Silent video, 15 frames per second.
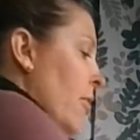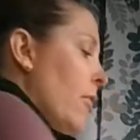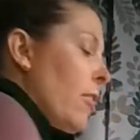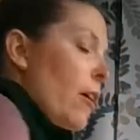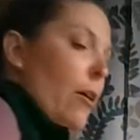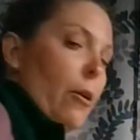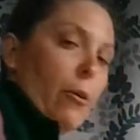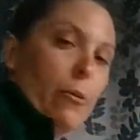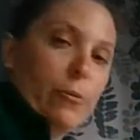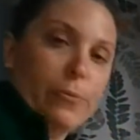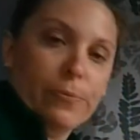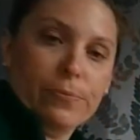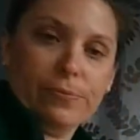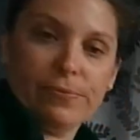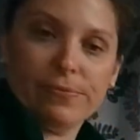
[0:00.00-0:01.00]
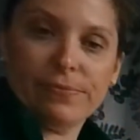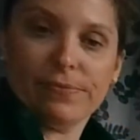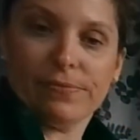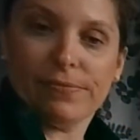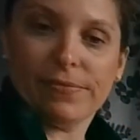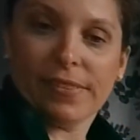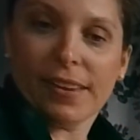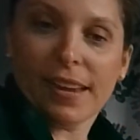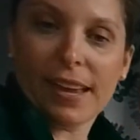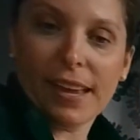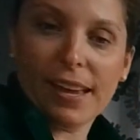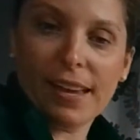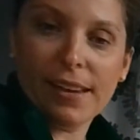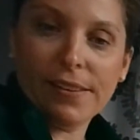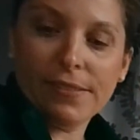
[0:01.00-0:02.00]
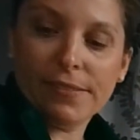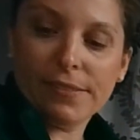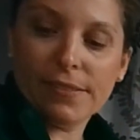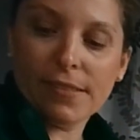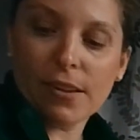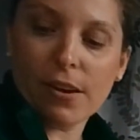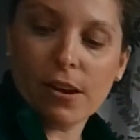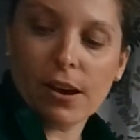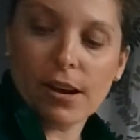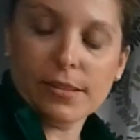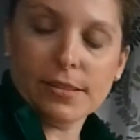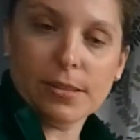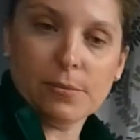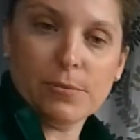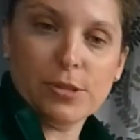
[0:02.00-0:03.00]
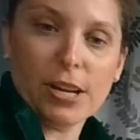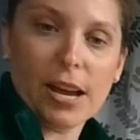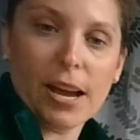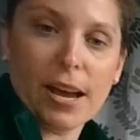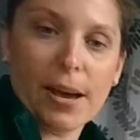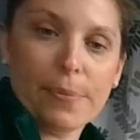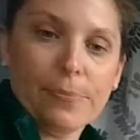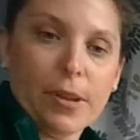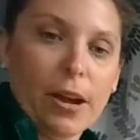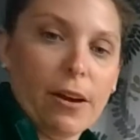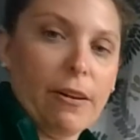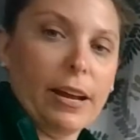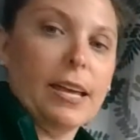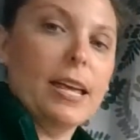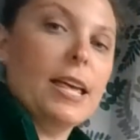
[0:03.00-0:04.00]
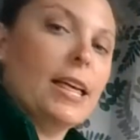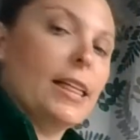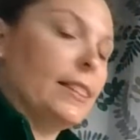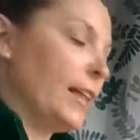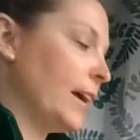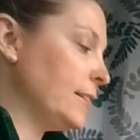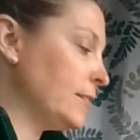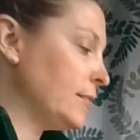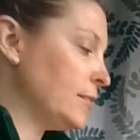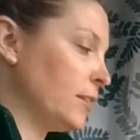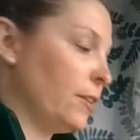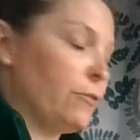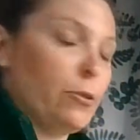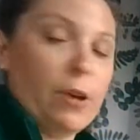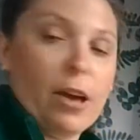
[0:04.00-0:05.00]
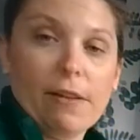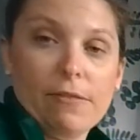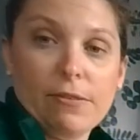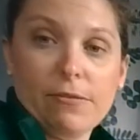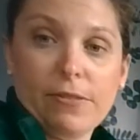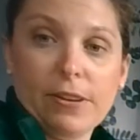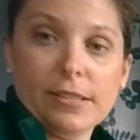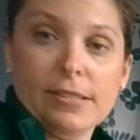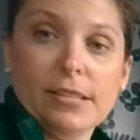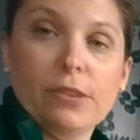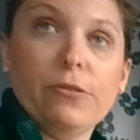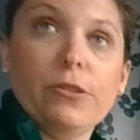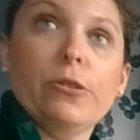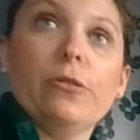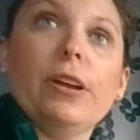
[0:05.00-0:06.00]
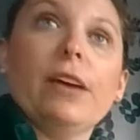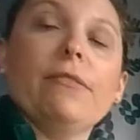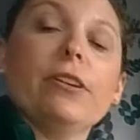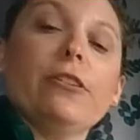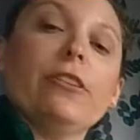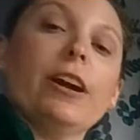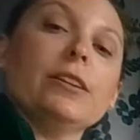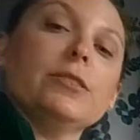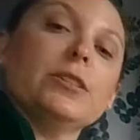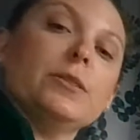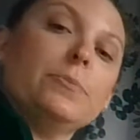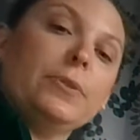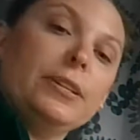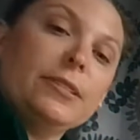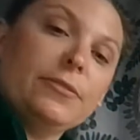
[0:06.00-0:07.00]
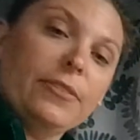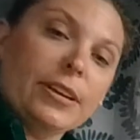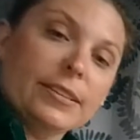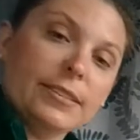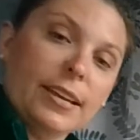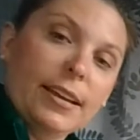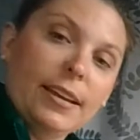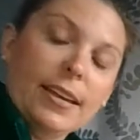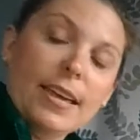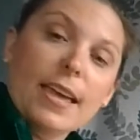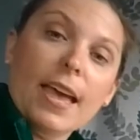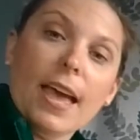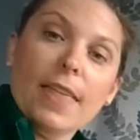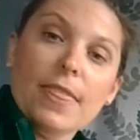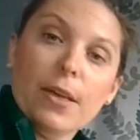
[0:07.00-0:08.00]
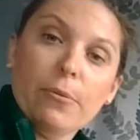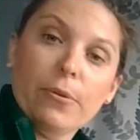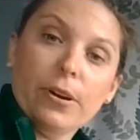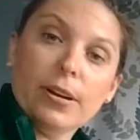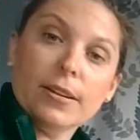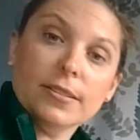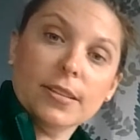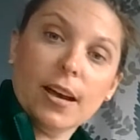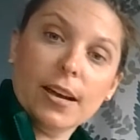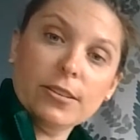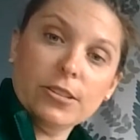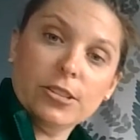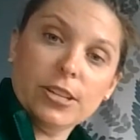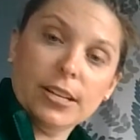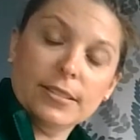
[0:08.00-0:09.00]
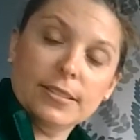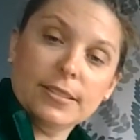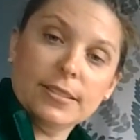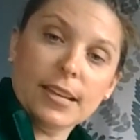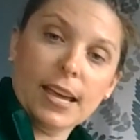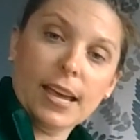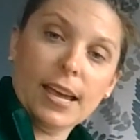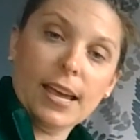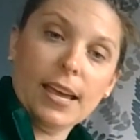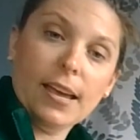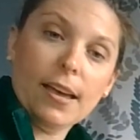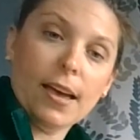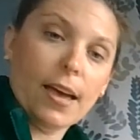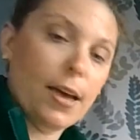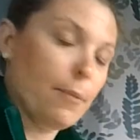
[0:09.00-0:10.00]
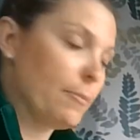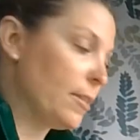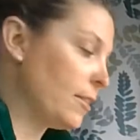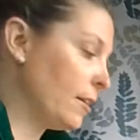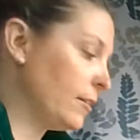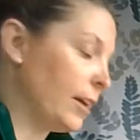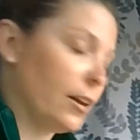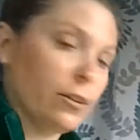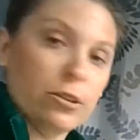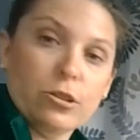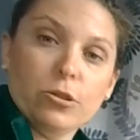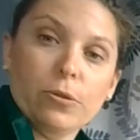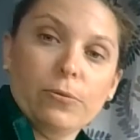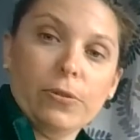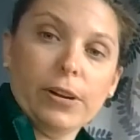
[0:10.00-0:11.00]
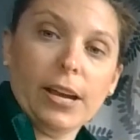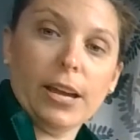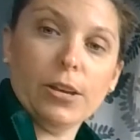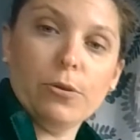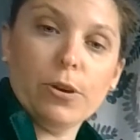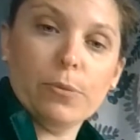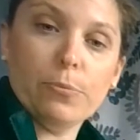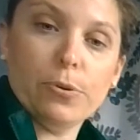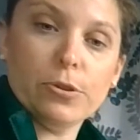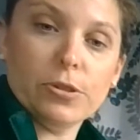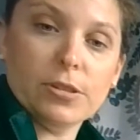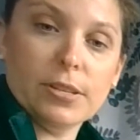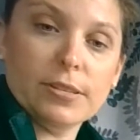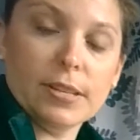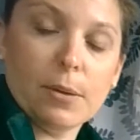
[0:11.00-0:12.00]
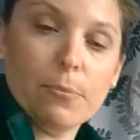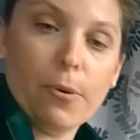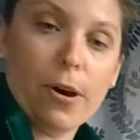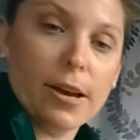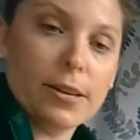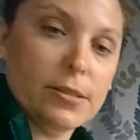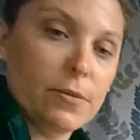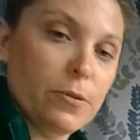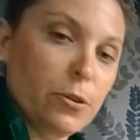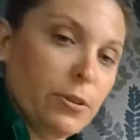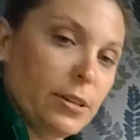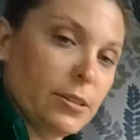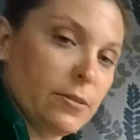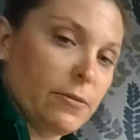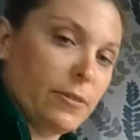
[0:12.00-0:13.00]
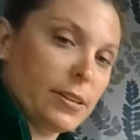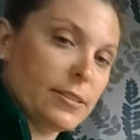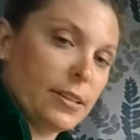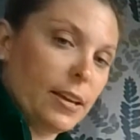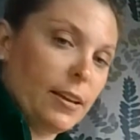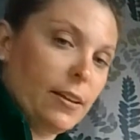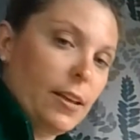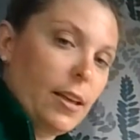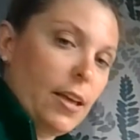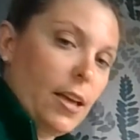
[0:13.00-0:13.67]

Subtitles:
Though. Okay, awesome job. All right, if you haven't fixed, if you don't have it correct, just please fix it. And then we're going to touch and say the letters. Don't forget you can push this on pause if you need to fix it.